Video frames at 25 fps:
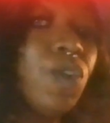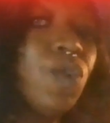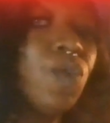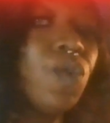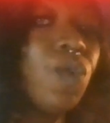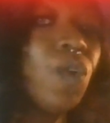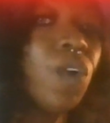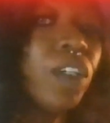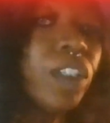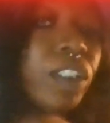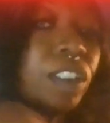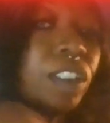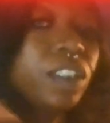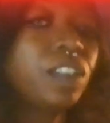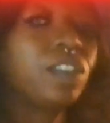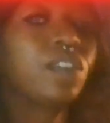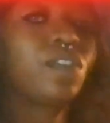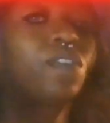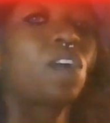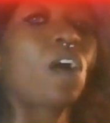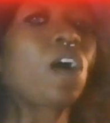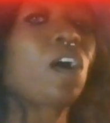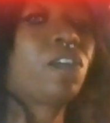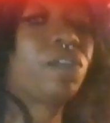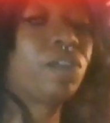sort of
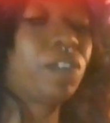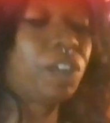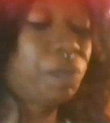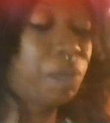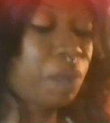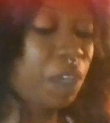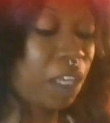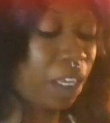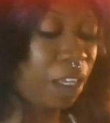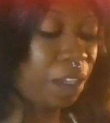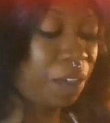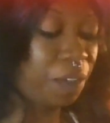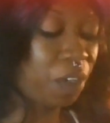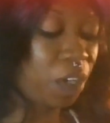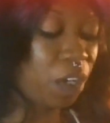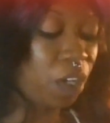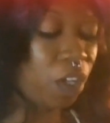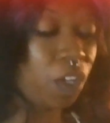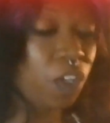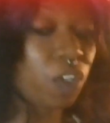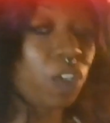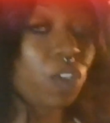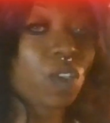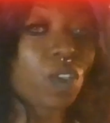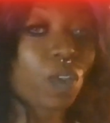dissolved a bit.
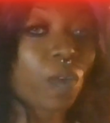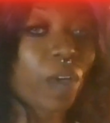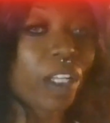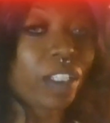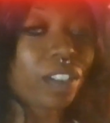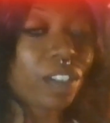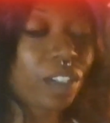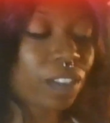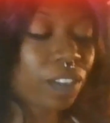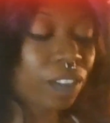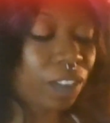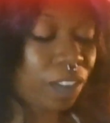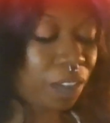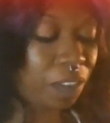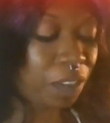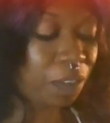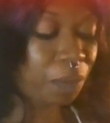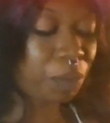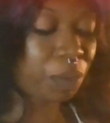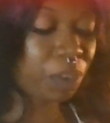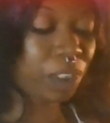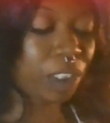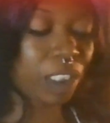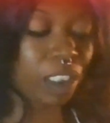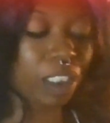So I took the
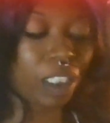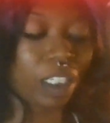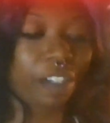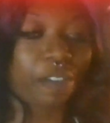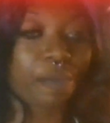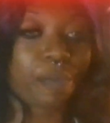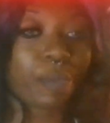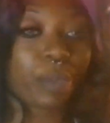liberty of